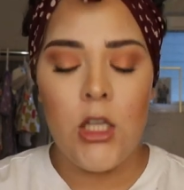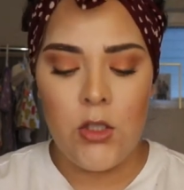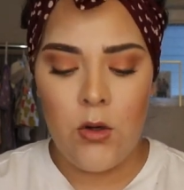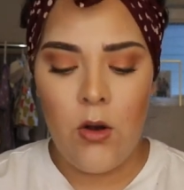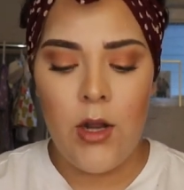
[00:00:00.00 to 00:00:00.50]

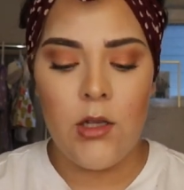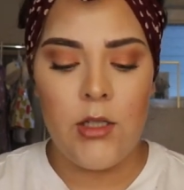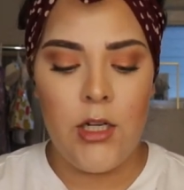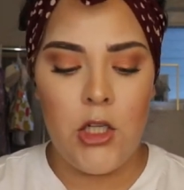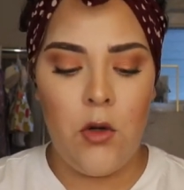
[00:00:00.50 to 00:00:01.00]
So go ahead and
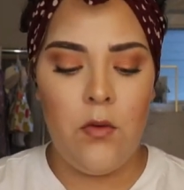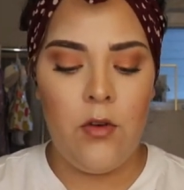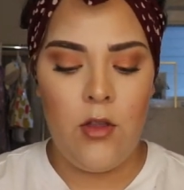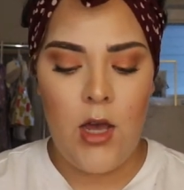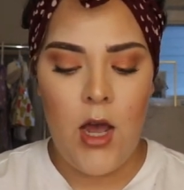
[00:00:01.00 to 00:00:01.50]
stay tuned
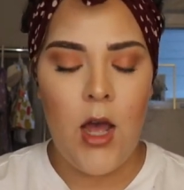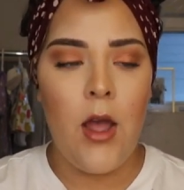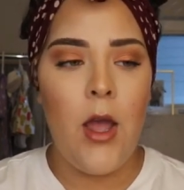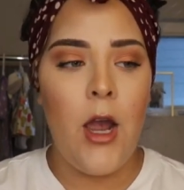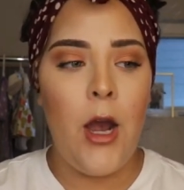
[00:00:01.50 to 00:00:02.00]
for
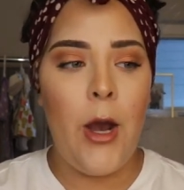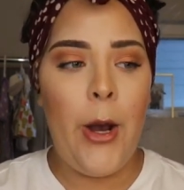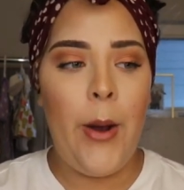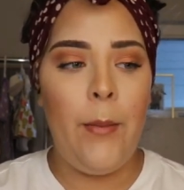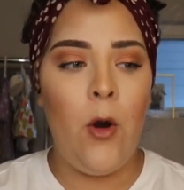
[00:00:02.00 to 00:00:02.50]
that.
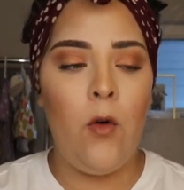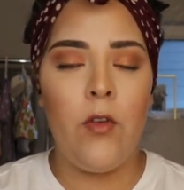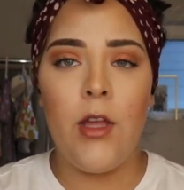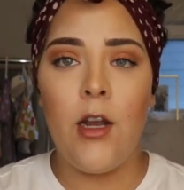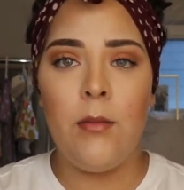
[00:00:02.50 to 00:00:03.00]
Um,
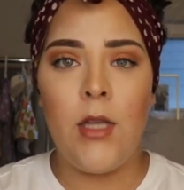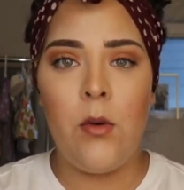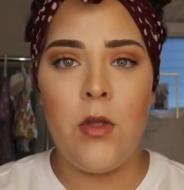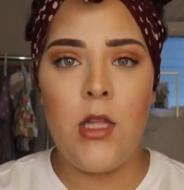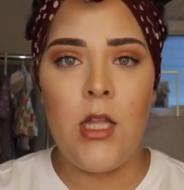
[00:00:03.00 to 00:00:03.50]
hopefully it comes
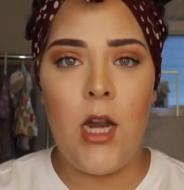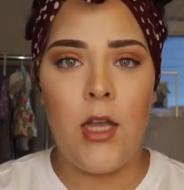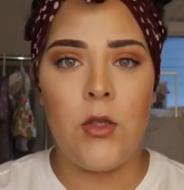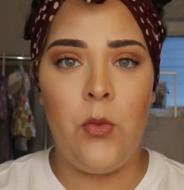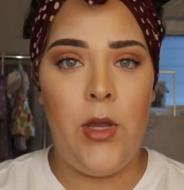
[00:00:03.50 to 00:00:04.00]
out within the
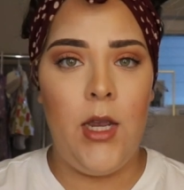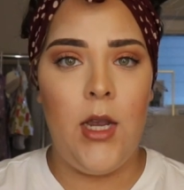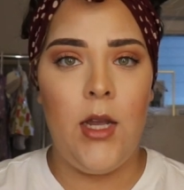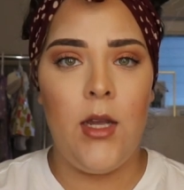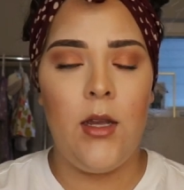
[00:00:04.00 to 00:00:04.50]
next
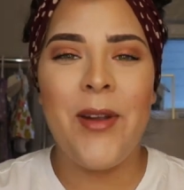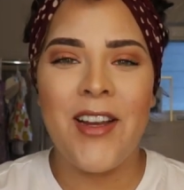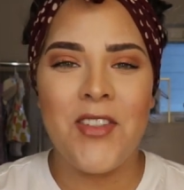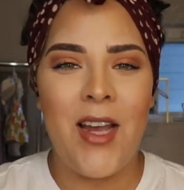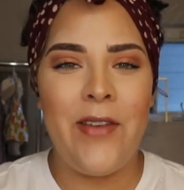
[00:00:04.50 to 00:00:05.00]
week. Hope you
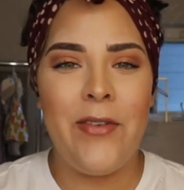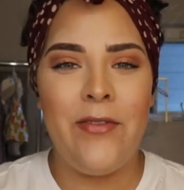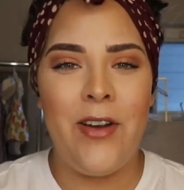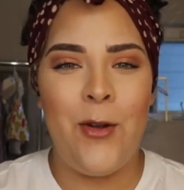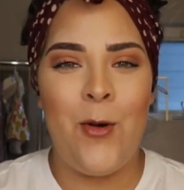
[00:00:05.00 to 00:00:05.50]
guys are having
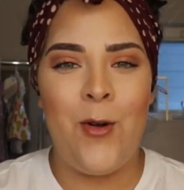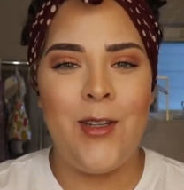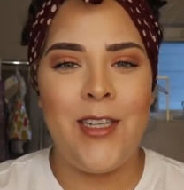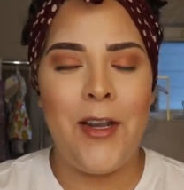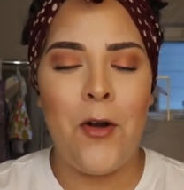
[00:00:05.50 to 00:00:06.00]
fun
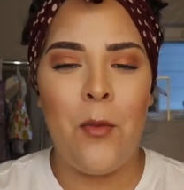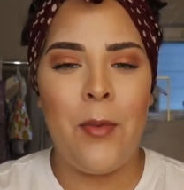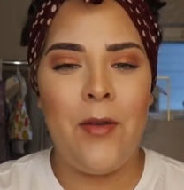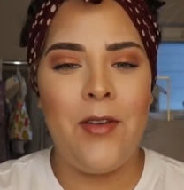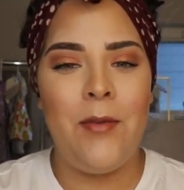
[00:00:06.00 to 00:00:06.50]
quarantine. I
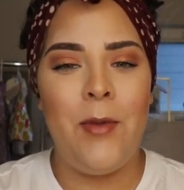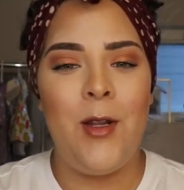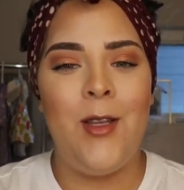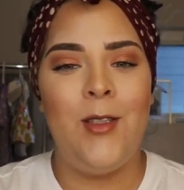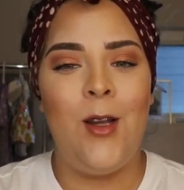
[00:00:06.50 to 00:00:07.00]
hope
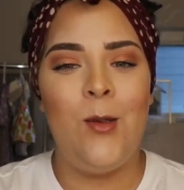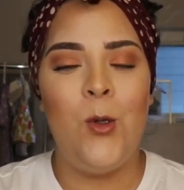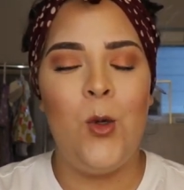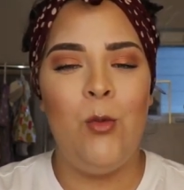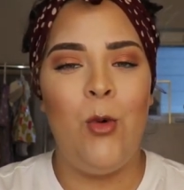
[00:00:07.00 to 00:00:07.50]
everybody's not
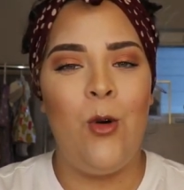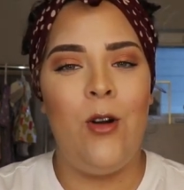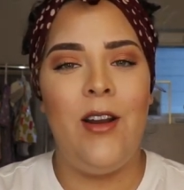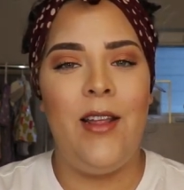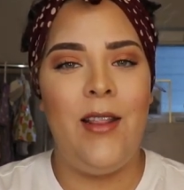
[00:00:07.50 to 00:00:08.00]
too
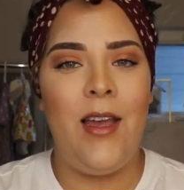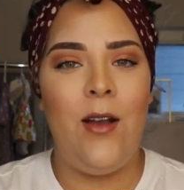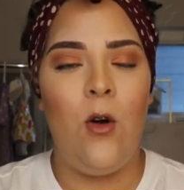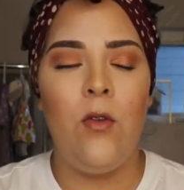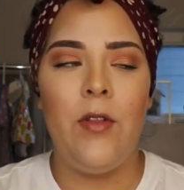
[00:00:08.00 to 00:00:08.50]
bored and
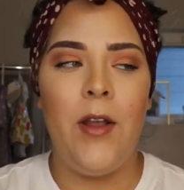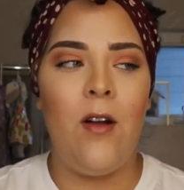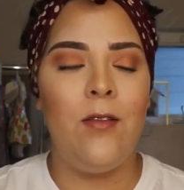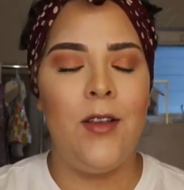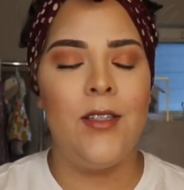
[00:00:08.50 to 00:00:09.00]
that hopefully
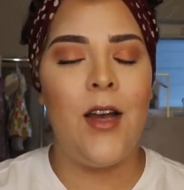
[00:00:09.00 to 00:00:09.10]
all this